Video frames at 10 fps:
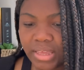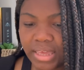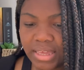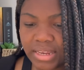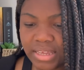
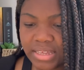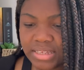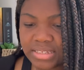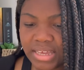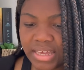it
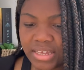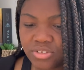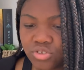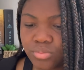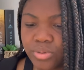is a
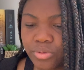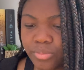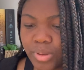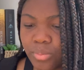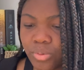to be
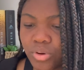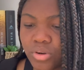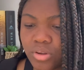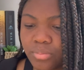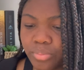
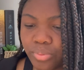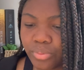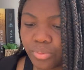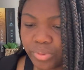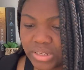remembered
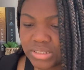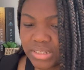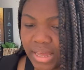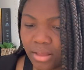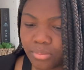print
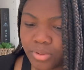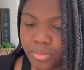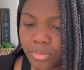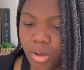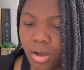
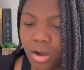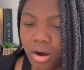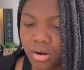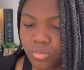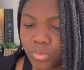album
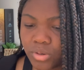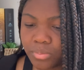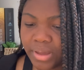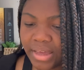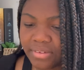artwork
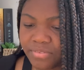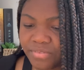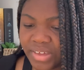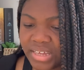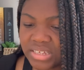by
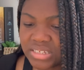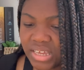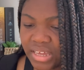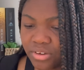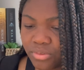Fez
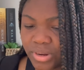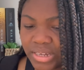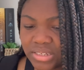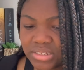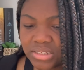
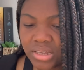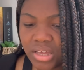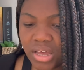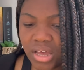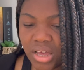Inkrights.
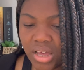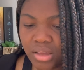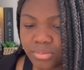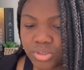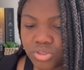
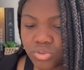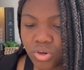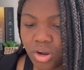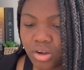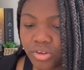Um,
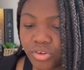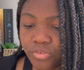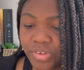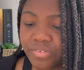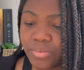store all your
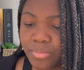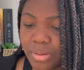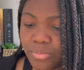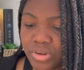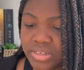favorite
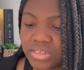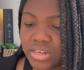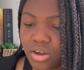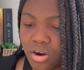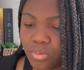memories
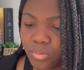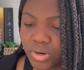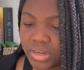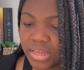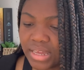and
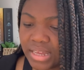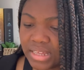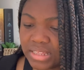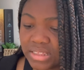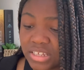artwork
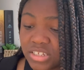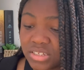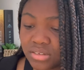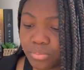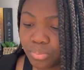in
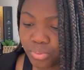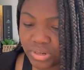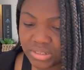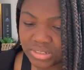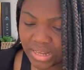this
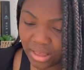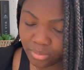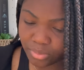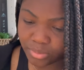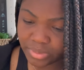print
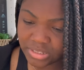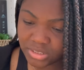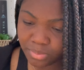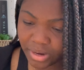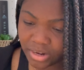album
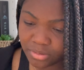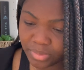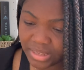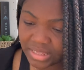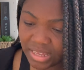inspired
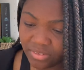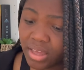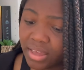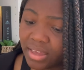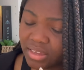by the in
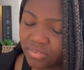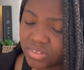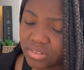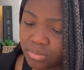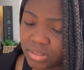
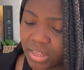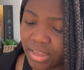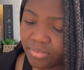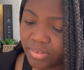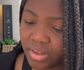invisible
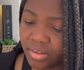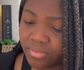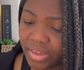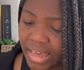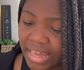life of
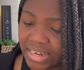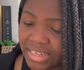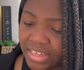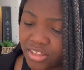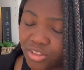
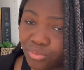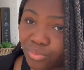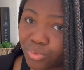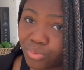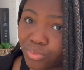Addie
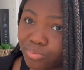LaRue.